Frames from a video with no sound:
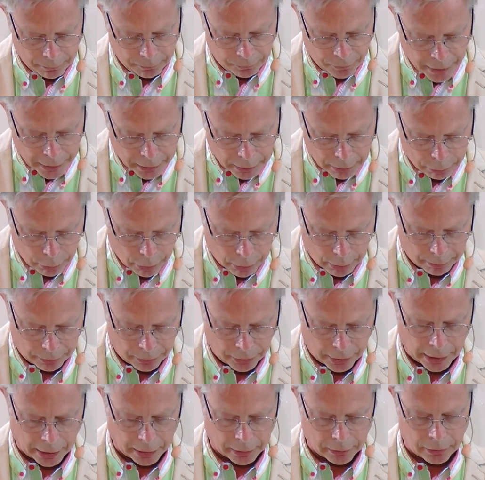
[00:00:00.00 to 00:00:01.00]
very warm
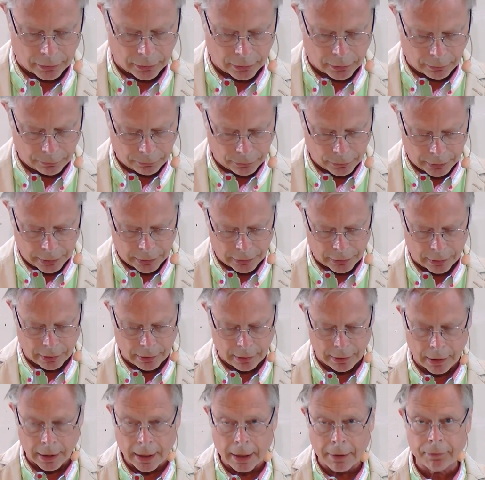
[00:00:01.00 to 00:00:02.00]
thanks for his
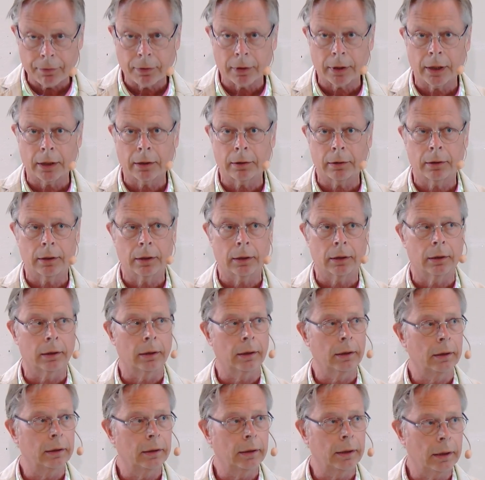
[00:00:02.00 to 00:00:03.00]

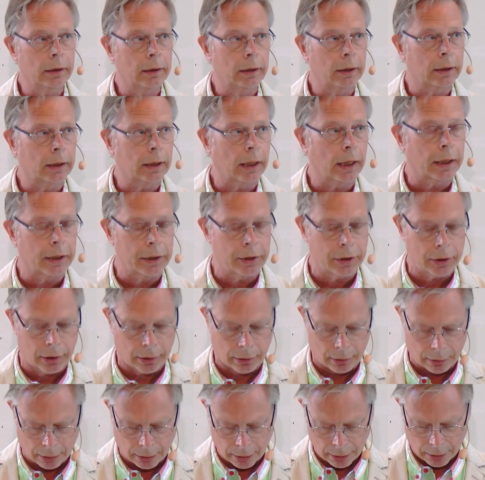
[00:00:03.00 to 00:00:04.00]
never-ending
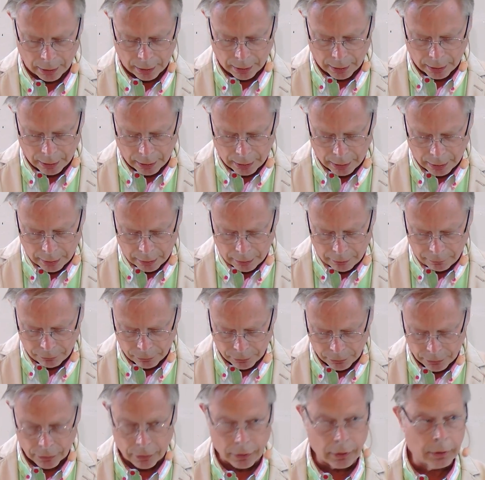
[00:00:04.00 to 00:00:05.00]
dedication
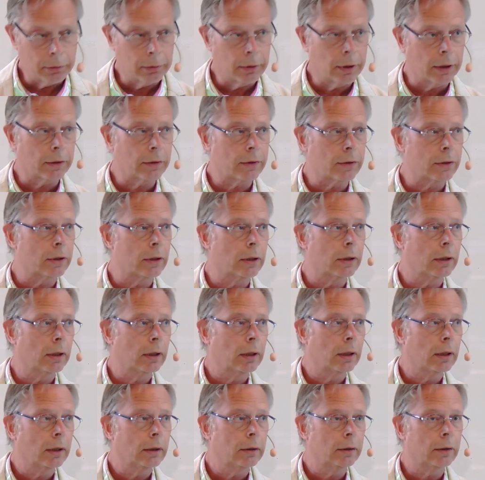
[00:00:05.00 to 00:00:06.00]
for SUDES,
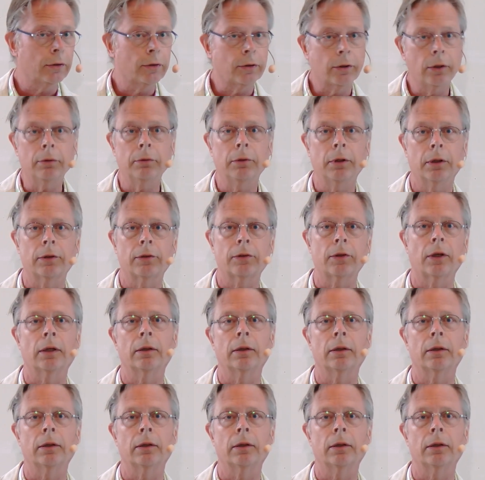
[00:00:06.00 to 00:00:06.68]
the students